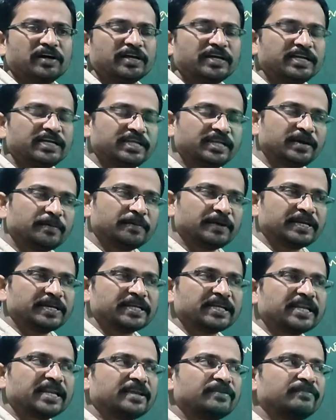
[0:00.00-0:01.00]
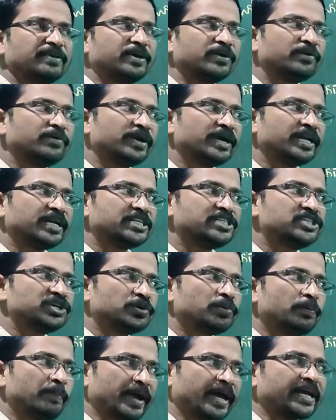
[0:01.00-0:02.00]
in a particular wave, energy
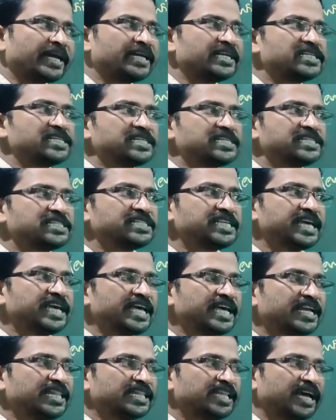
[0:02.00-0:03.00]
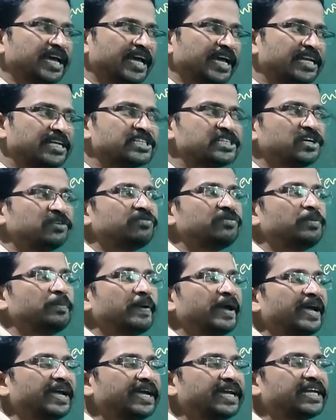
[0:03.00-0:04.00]
of packets is there, the energy of the
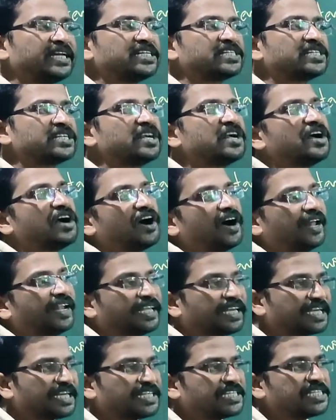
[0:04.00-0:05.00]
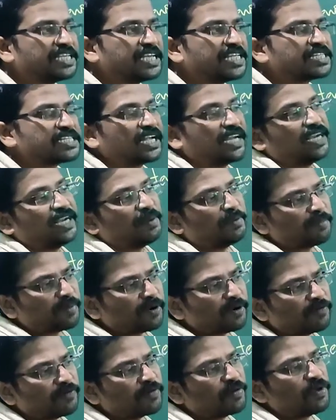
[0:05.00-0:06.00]
packets are increases and number
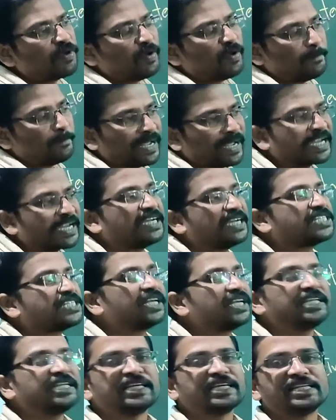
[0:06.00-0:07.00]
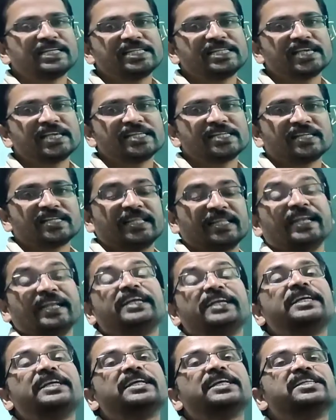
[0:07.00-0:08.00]
of packets are increases, then
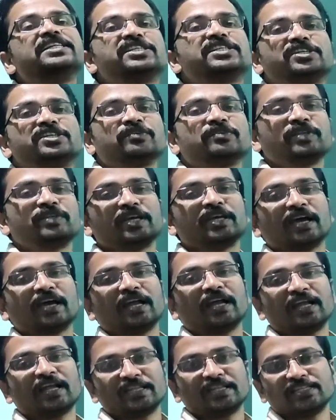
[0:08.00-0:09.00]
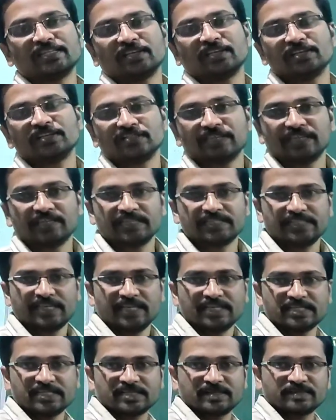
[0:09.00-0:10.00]
intensity of the color is also
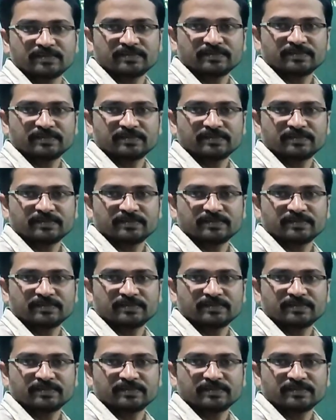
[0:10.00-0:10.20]
increases.